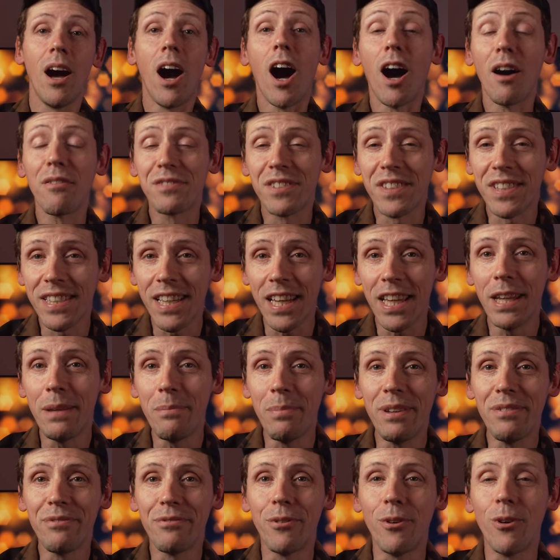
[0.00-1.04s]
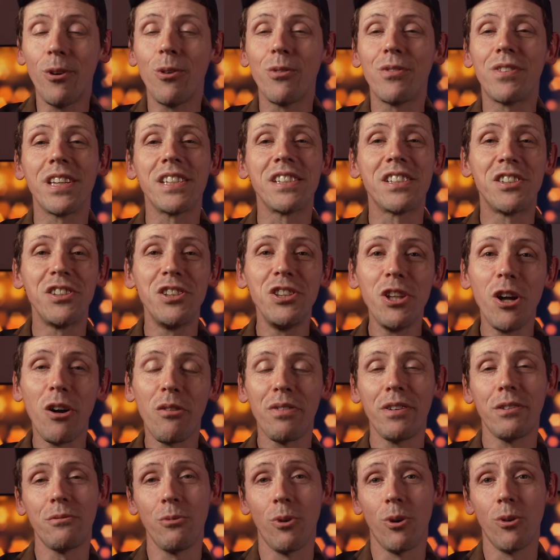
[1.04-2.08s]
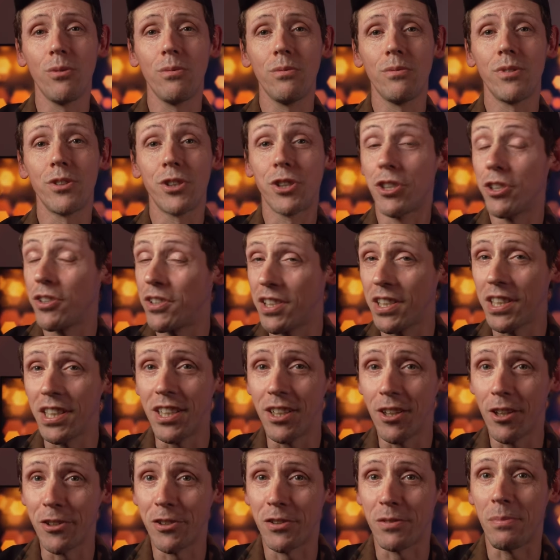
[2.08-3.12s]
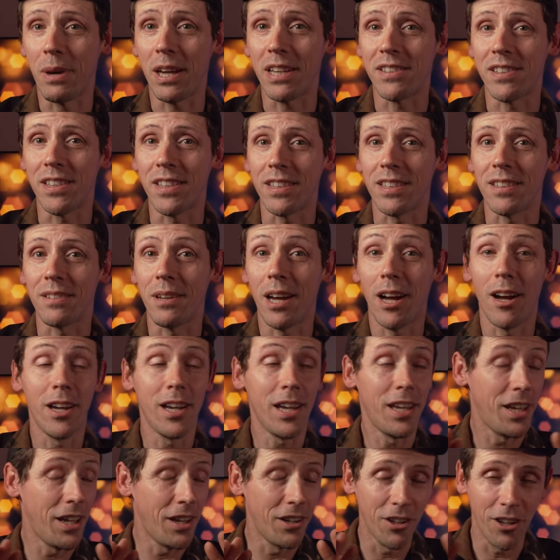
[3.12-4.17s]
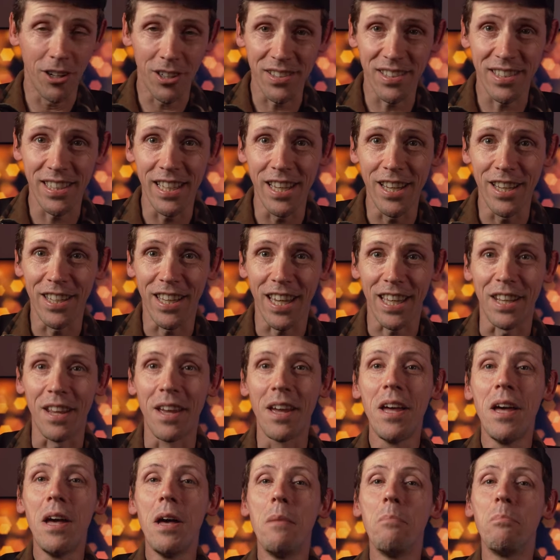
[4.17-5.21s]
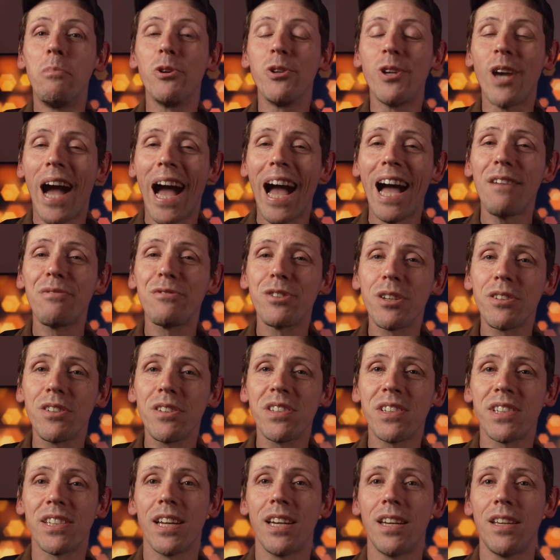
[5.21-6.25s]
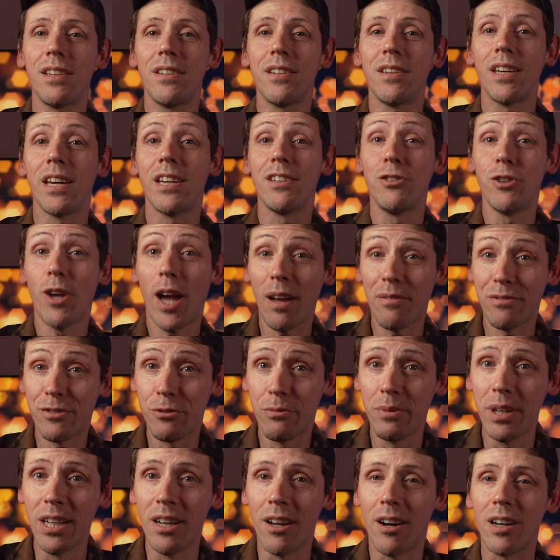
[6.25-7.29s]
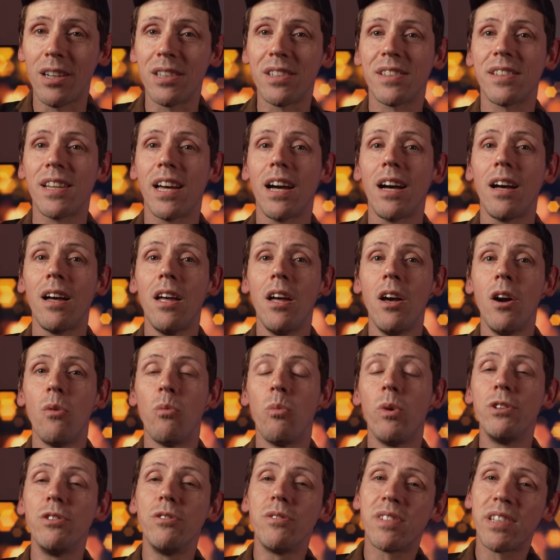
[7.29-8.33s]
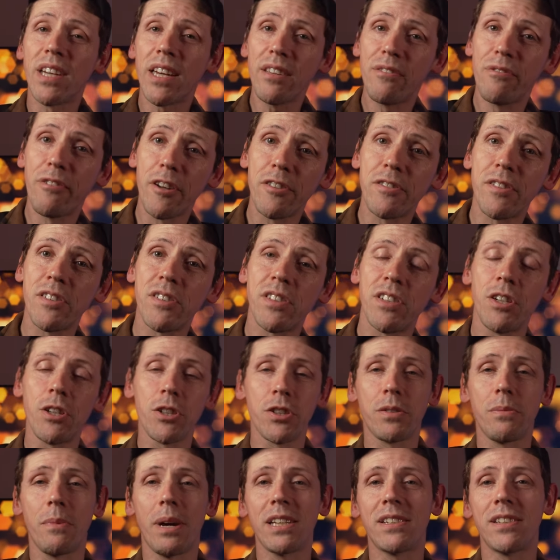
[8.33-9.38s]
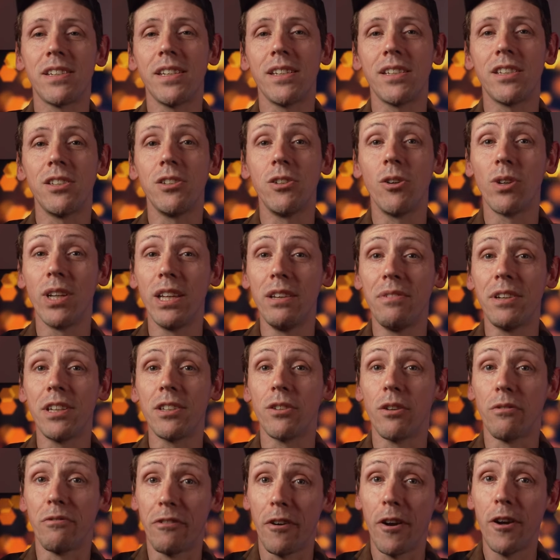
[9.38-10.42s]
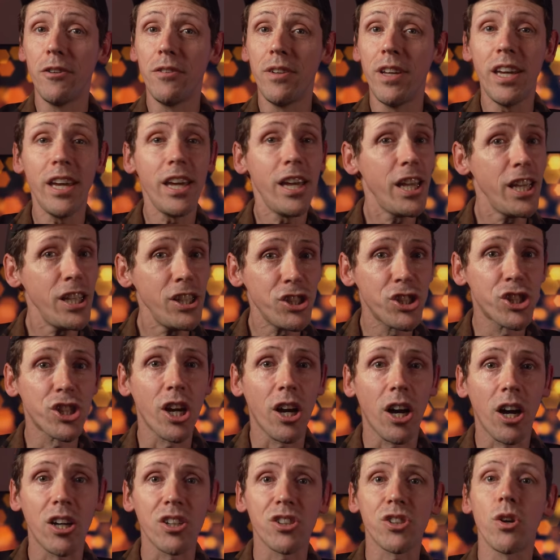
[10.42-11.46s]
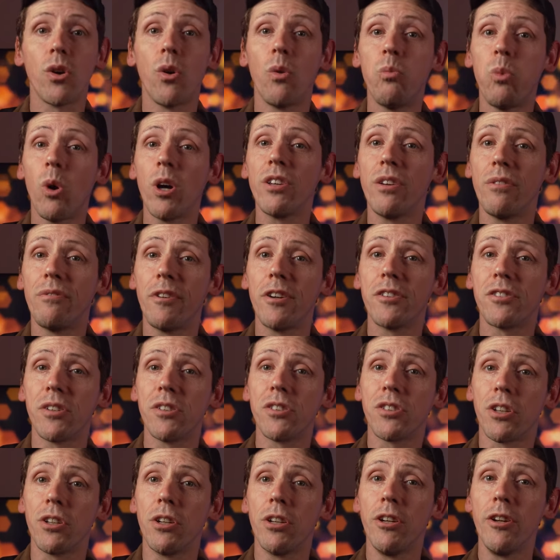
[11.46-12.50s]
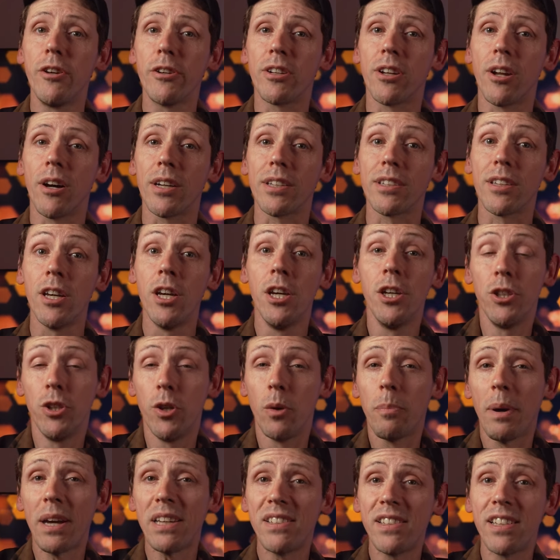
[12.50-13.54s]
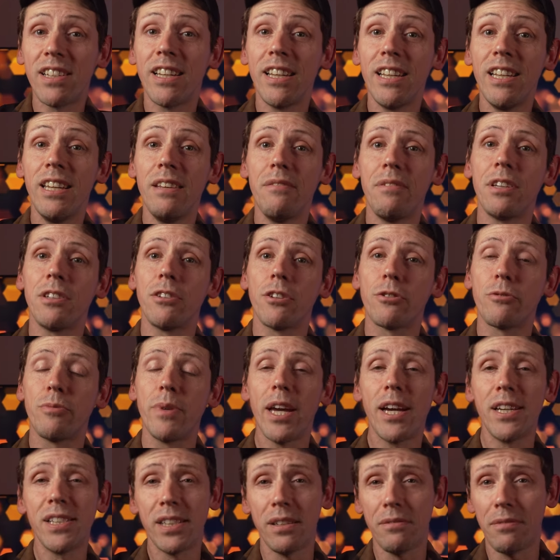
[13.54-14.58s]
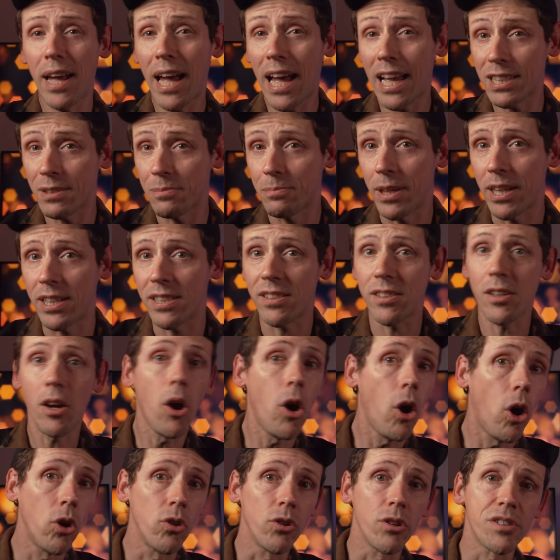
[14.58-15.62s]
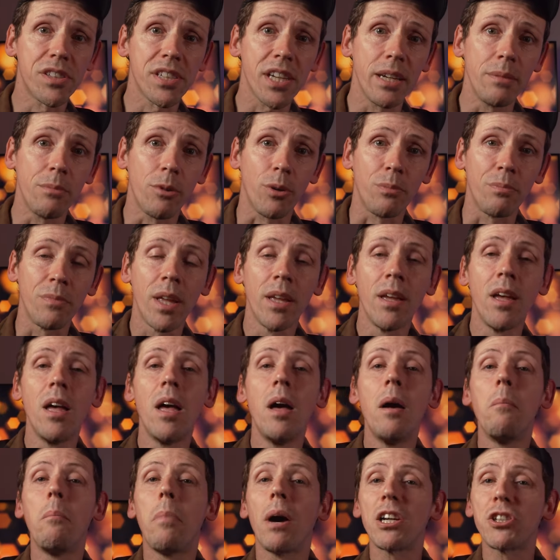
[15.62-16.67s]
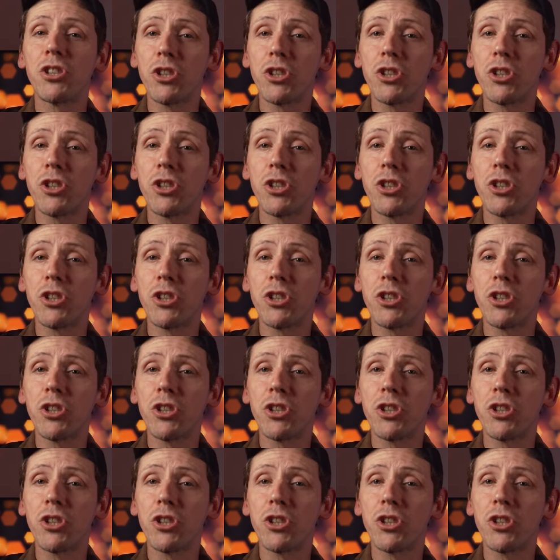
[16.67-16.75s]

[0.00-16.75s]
I've said it before, there's nothing wrong shooting in automatic, and I'll say it again, but you have to understand and you have to realize that when you take photos in automatic, you're leaving the phone in charge of what your photo is gonna look like. You're basically leaving the creative aspect on the table. By